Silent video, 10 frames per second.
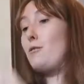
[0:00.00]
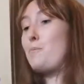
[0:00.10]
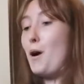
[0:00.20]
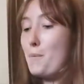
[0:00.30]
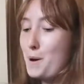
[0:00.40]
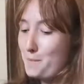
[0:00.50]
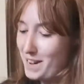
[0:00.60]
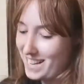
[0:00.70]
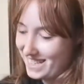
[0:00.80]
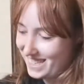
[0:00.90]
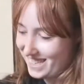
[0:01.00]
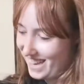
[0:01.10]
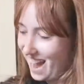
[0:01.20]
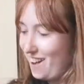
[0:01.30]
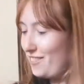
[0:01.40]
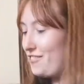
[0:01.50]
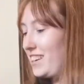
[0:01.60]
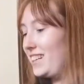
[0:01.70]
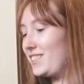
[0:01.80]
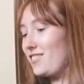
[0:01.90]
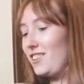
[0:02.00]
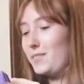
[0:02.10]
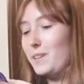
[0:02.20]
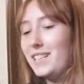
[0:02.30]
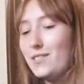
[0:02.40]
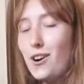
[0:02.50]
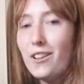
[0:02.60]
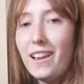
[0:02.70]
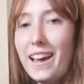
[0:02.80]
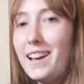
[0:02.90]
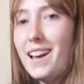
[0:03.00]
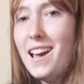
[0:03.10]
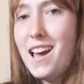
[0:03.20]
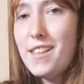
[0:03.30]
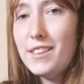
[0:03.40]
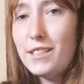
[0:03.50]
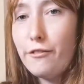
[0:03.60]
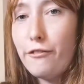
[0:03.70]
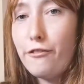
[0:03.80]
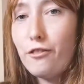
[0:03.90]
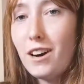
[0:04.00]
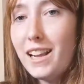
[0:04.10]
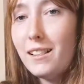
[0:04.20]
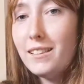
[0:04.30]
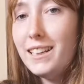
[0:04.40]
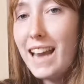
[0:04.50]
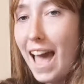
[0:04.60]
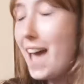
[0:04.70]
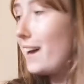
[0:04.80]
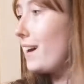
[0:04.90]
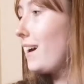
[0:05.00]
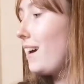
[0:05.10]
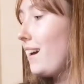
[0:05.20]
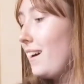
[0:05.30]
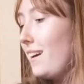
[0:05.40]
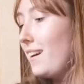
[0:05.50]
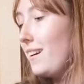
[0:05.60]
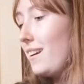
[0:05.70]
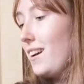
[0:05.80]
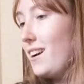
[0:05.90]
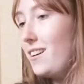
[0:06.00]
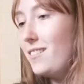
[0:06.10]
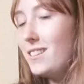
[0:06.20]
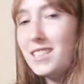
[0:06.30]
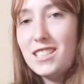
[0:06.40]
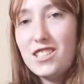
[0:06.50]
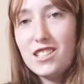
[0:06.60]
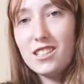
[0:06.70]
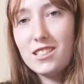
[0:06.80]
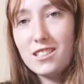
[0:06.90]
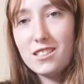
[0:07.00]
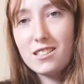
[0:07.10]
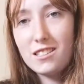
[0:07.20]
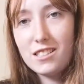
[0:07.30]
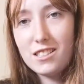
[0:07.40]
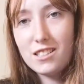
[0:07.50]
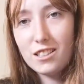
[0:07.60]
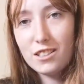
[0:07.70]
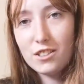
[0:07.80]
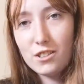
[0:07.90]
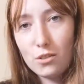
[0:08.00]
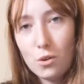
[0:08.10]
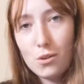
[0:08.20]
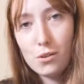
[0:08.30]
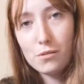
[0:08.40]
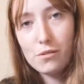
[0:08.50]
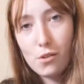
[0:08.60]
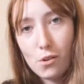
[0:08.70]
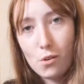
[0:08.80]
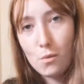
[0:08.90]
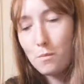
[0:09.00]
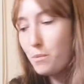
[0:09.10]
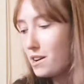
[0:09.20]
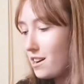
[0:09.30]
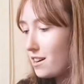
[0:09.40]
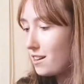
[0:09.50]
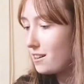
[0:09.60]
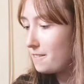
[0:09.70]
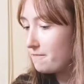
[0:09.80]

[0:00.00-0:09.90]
it will probably sell, fingers crossed, but it's got like this frill neck, which is just, it's just awful. But